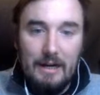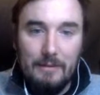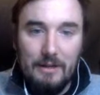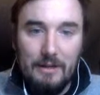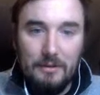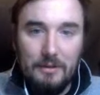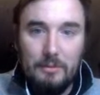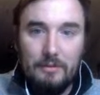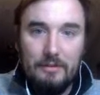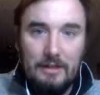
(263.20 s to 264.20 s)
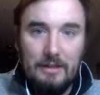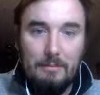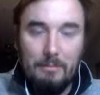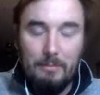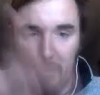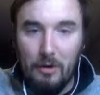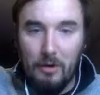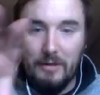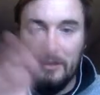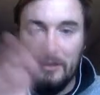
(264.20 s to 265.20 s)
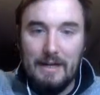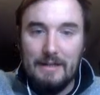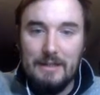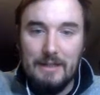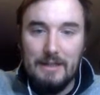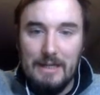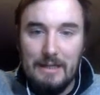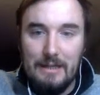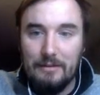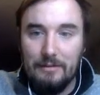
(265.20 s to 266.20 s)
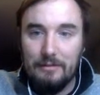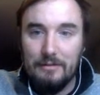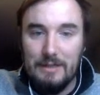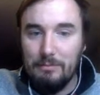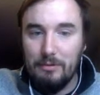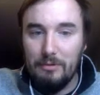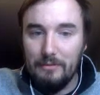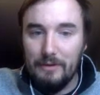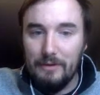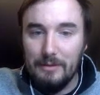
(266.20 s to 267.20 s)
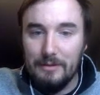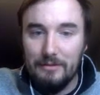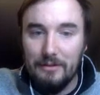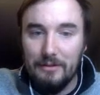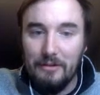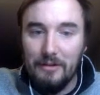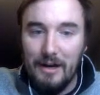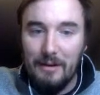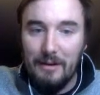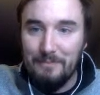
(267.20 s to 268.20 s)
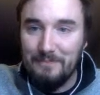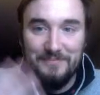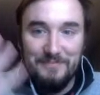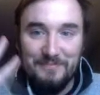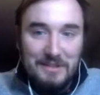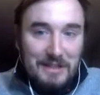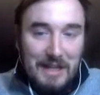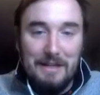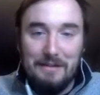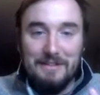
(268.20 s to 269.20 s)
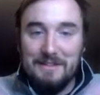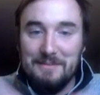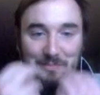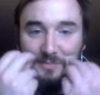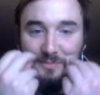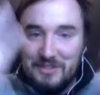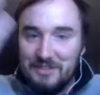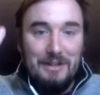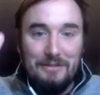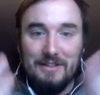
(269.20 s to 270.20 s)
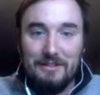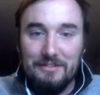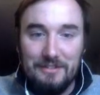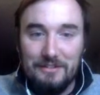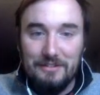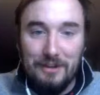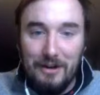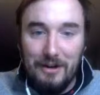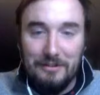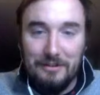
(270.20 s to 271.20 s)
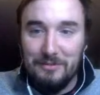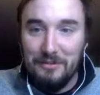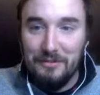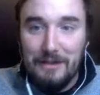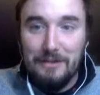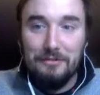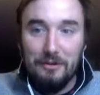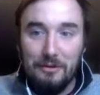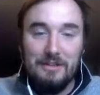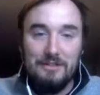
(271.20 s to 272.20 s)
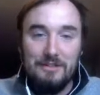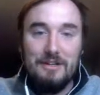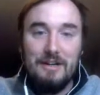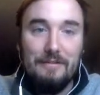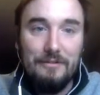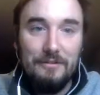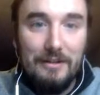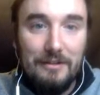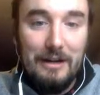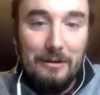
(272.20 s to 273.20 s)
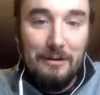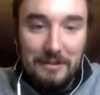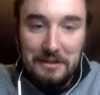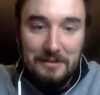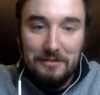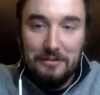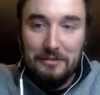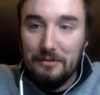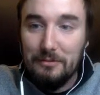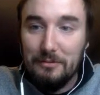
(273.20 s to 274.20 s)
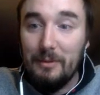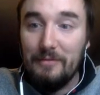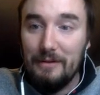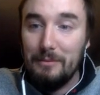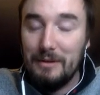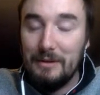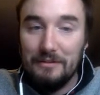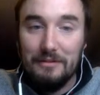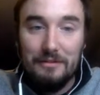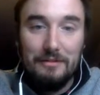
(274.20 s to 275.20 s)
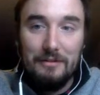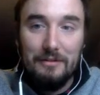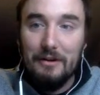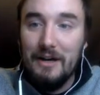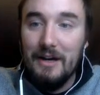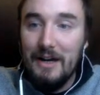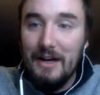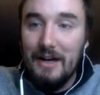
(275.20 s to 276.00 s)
it's really cool to see them all interacting in this deep water environment. So I love it. Chef's kiss. This is awesome. So thank you so much for saying this, Howard. This is one of my favorite pieces. So